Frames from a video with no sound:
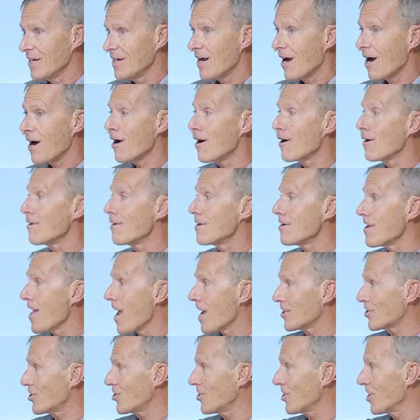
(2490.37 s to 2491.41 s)
our
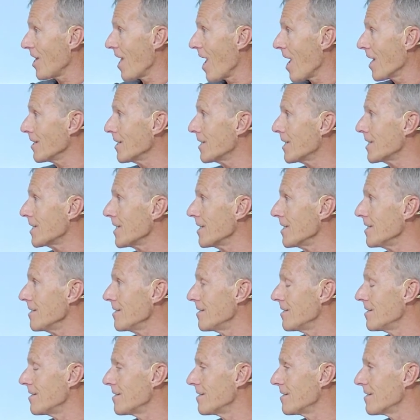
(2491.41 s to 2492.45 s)

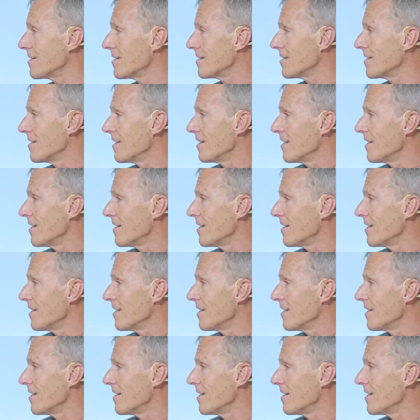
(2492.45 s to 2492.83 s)
nationalities,